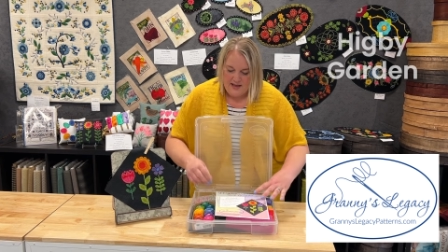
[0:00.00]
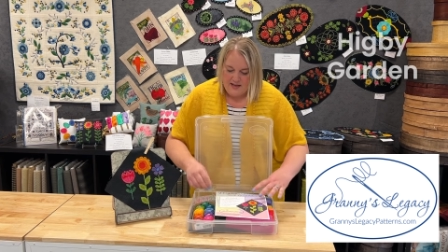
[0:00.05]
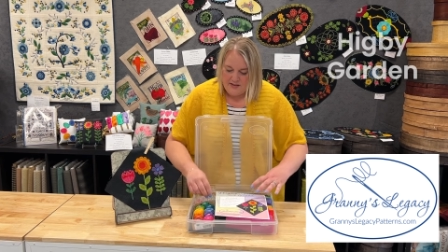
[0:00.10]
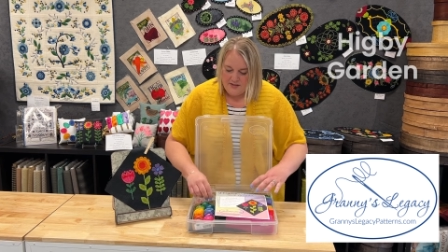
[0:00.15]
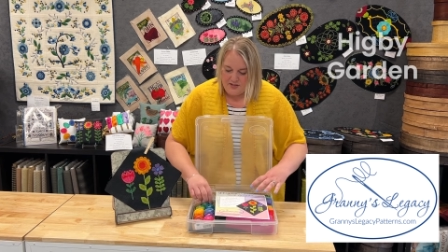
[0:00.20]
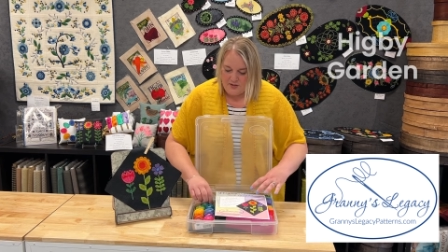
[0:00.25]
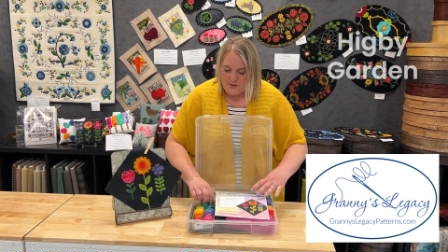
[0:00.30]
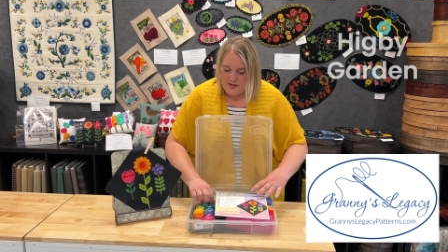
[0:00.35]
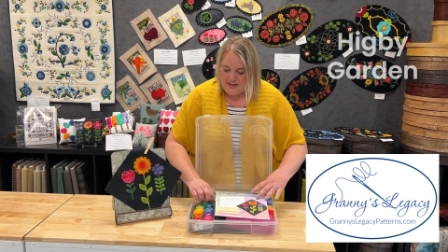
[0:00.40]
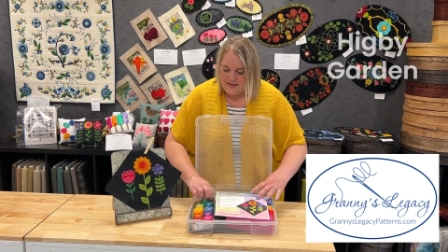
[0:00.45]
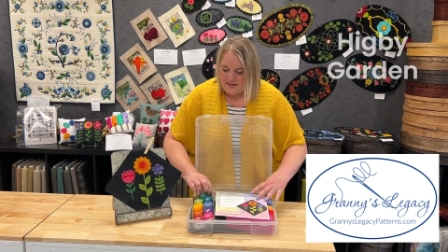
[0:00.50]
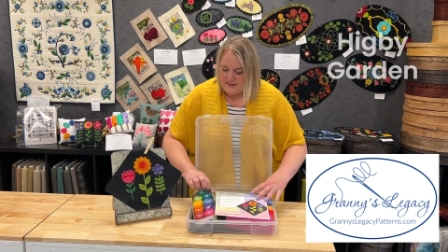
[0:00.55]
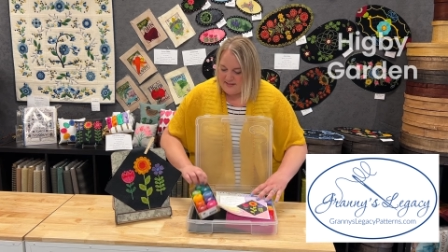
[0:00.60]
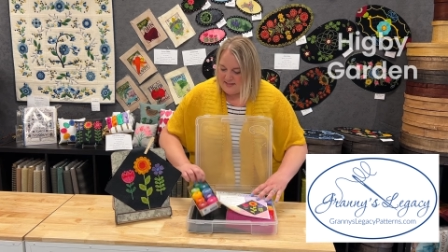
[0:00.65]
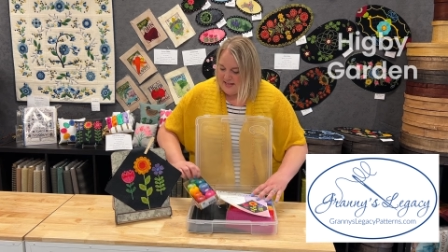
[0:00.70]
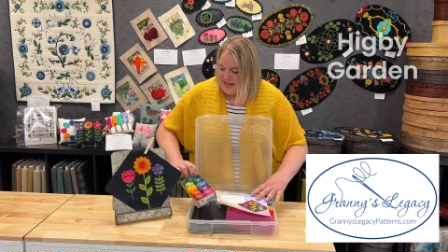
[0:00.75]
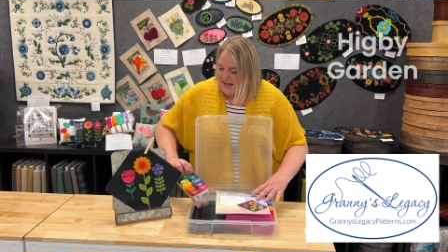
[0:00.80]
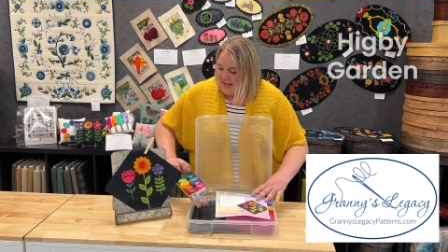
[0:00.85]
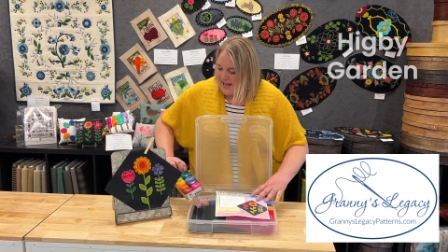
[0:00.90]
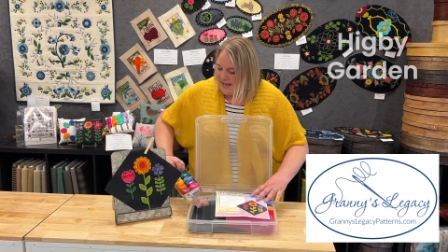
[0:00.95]
So
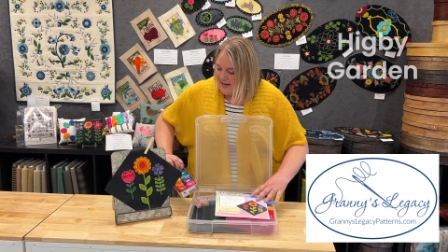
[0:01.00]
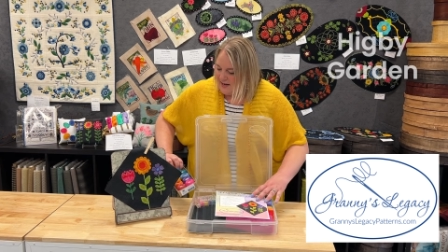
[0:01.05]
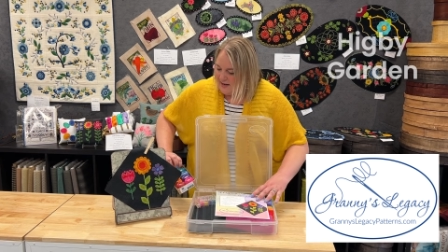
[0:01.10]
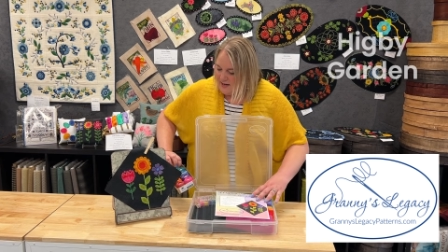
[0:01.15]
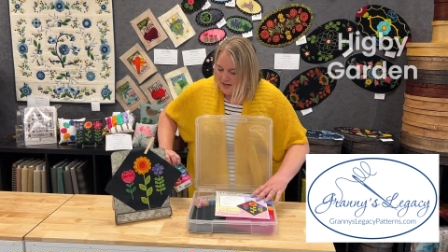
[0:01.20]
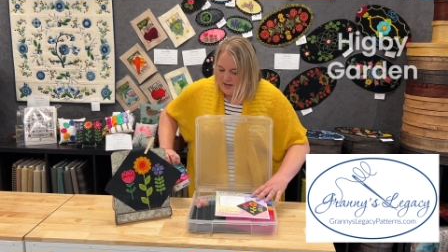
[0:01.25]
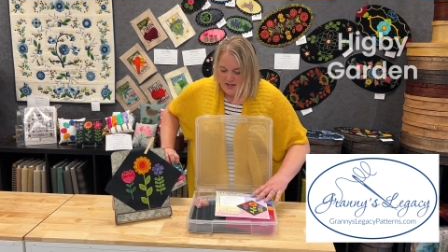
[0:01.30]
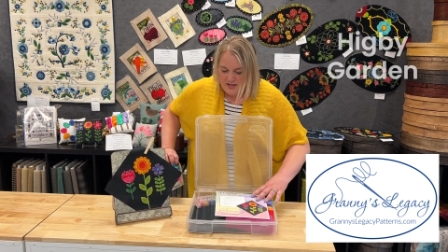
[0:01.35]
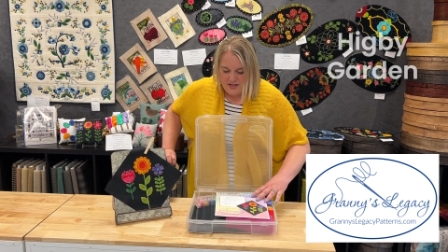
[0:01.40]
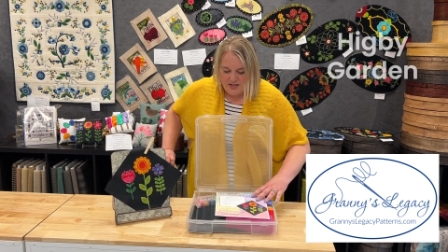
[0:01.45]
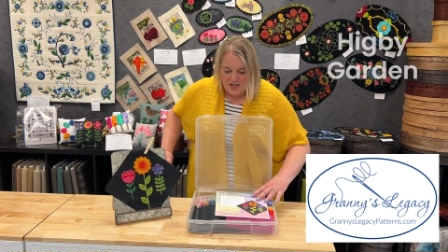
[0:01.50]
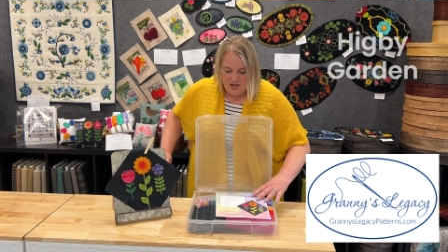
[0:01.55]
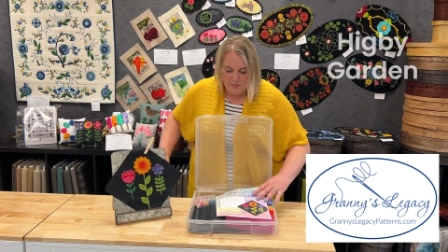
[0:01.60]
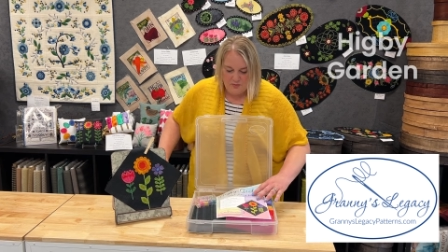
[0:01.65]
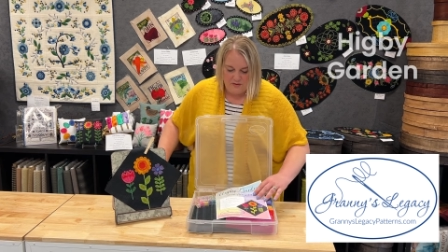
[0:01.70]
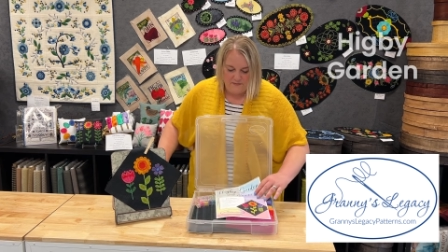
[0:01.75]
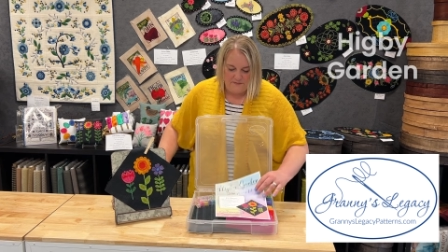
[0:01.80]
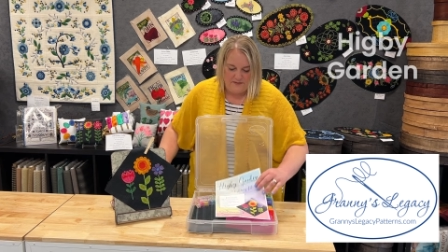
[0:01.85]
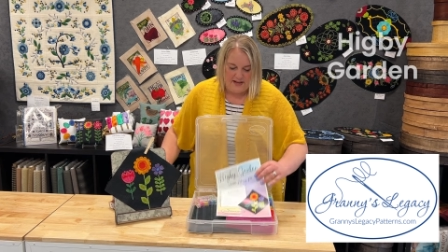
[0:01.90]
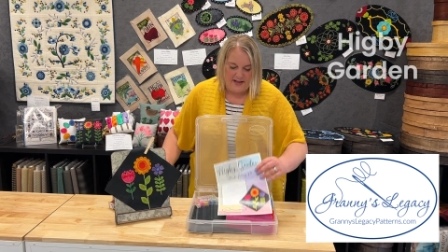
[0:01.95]
inside you
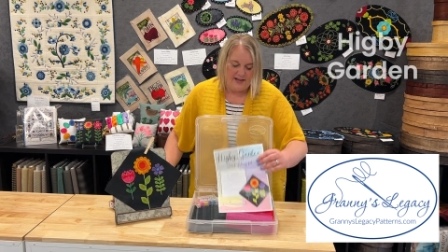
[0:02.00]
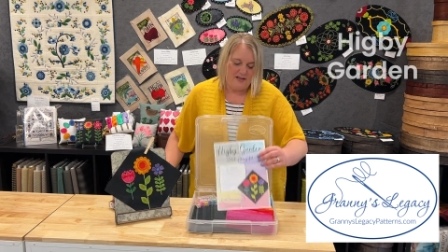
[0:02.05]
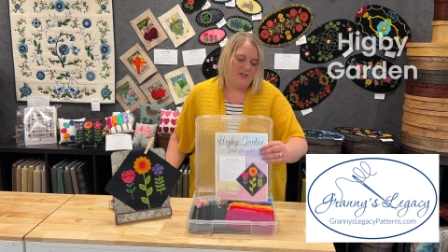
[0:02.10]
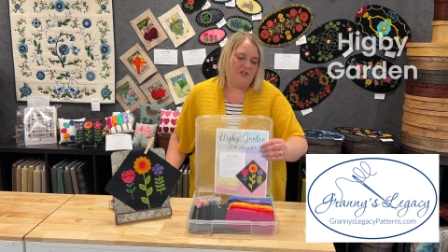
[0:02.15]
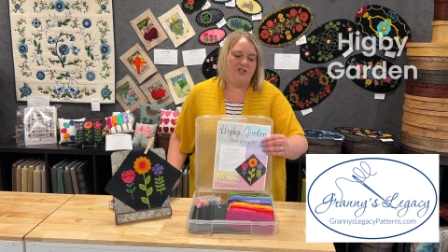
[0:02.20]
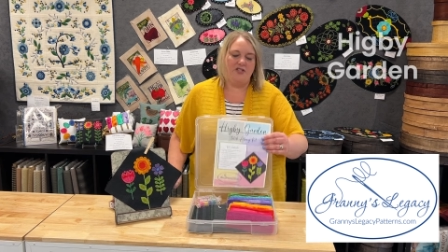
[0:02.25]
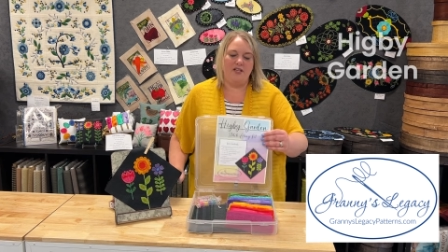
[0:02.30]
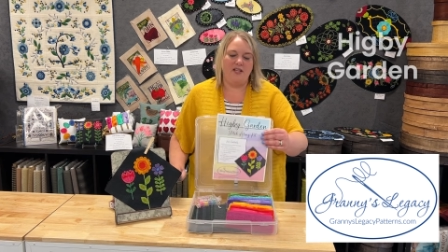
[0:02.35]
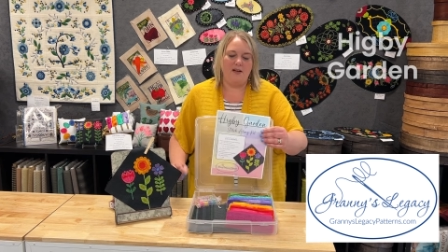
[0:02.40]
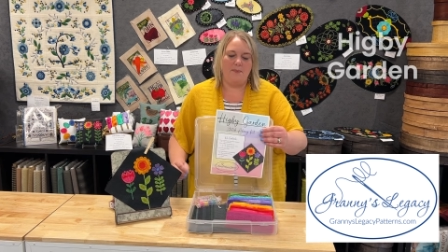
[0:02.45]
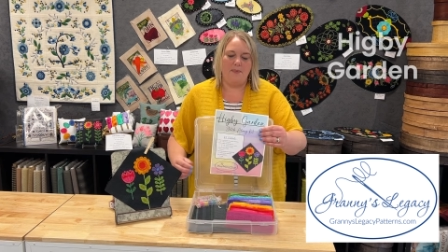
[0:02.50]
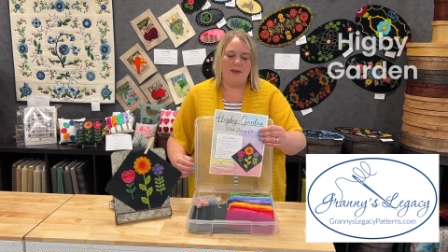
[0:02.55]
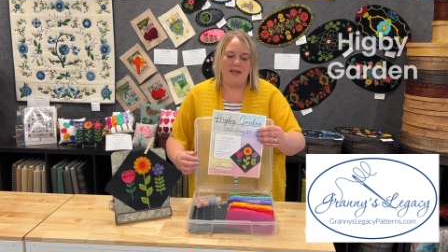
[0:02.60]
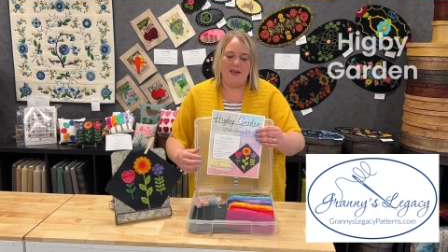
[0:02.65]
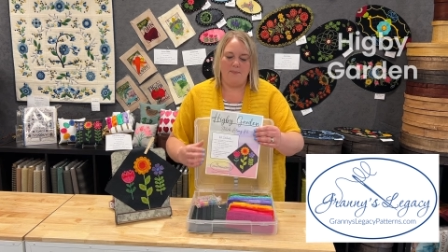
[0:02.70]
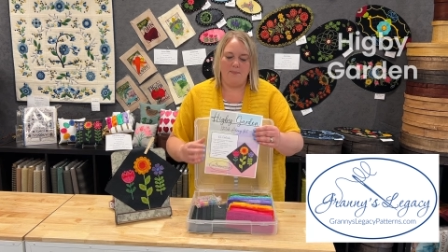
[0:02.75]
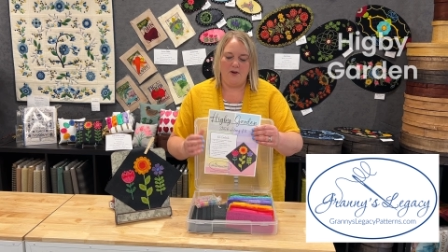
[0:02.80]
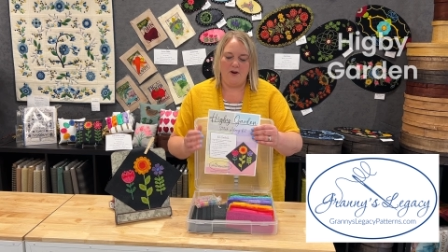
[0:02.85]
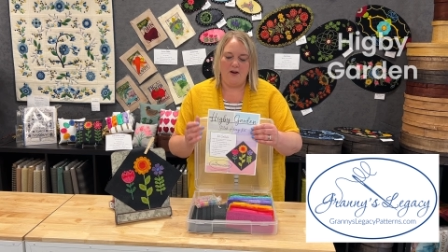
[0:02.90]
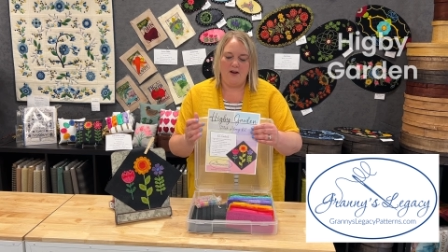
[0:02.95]
will find a sheet of
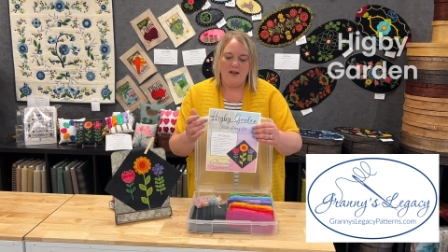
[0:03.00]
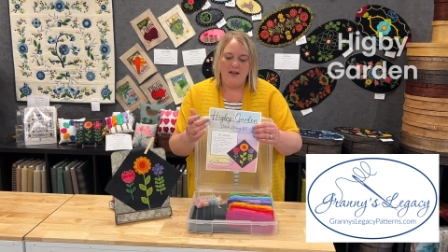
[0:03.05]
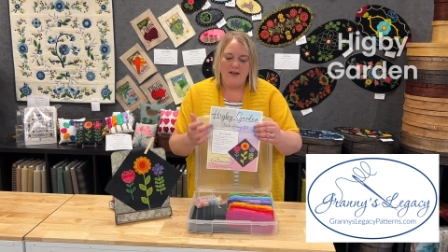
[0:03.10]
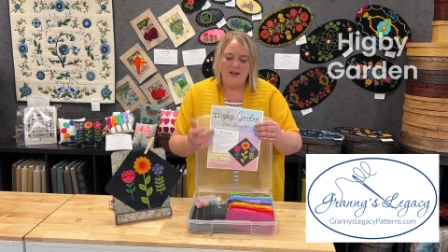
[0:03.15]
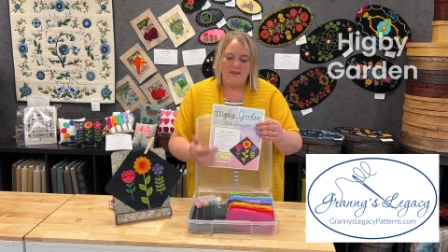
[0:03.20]
paper